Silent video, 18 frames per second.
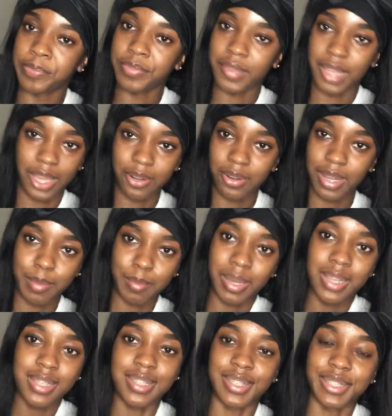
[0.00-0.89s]
I don't like my
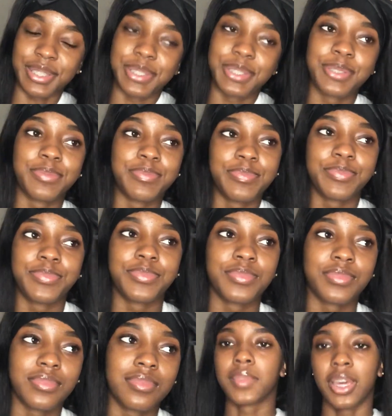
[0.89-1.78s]
edges.
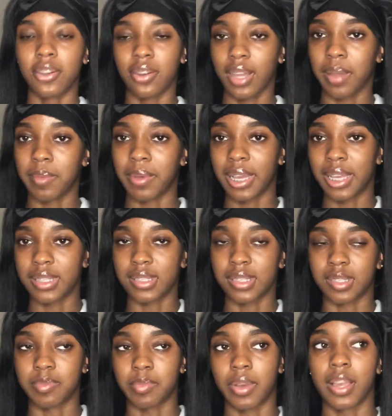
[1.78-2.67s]
I don't like my
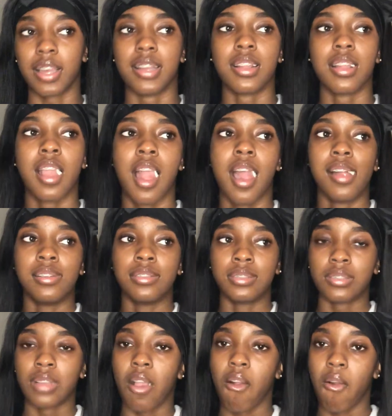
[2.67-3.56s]
edges, but
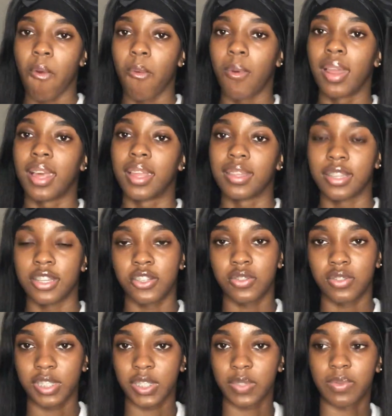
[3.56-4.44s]
what I did
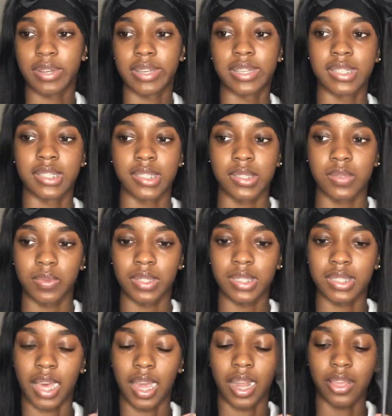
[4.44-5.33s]
notice was
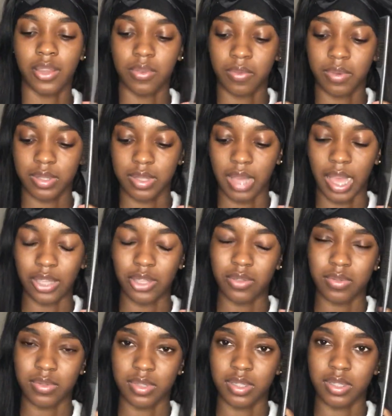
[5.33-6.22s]
I
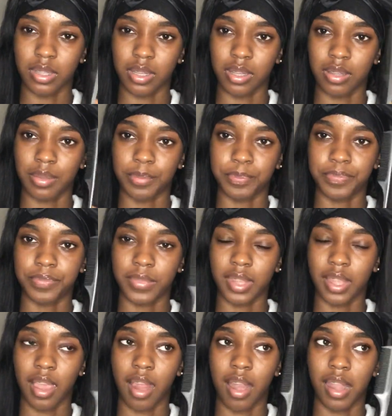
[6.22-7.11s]
used the
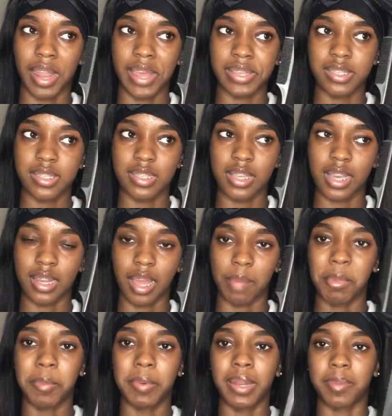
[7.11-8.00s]
lace jelly. I'm
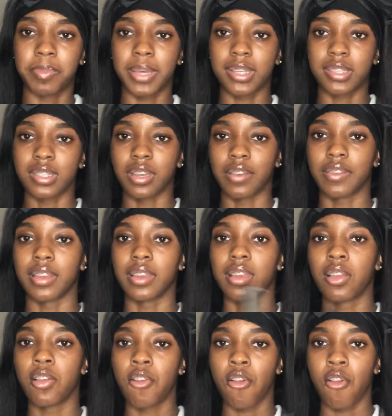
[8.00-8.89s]
gonna put a picture of it
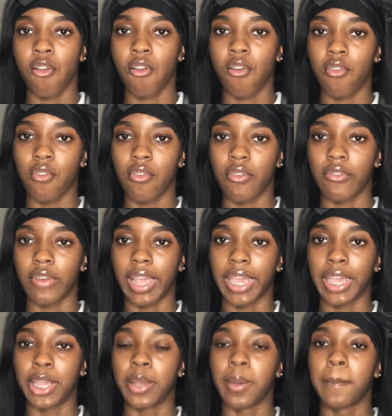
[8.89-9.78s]
right
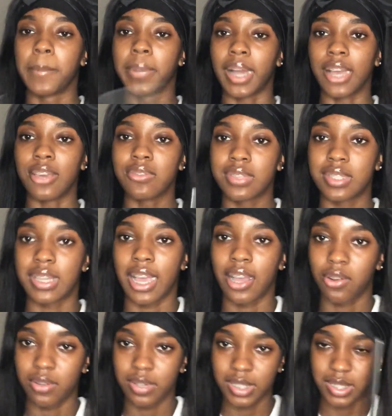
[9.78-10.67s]
here, but I used that
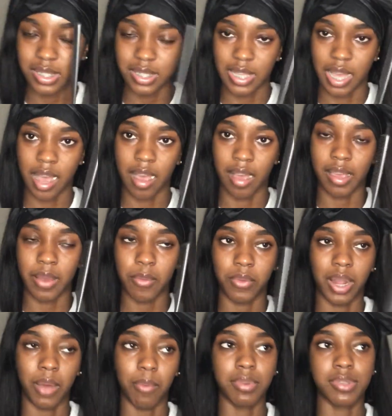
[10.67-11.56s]
on this side, and
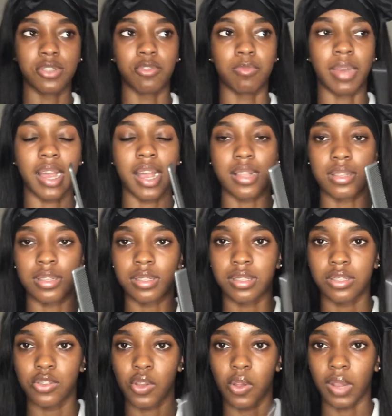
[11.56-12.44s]
when I went to do my edges,
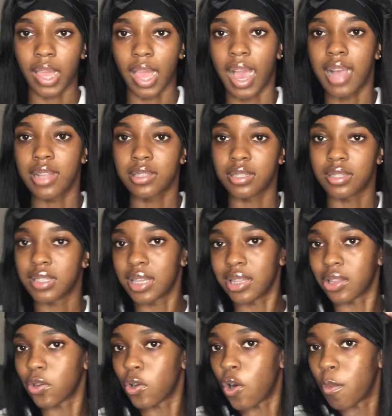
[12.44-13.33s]
you know, like how to take
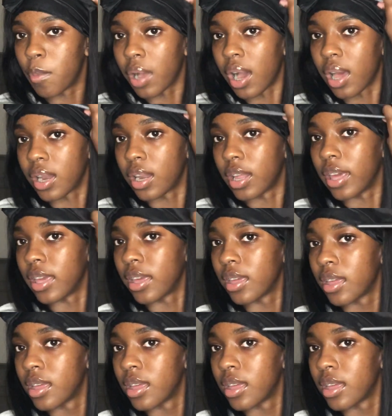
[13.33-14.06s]
the comb and kind of like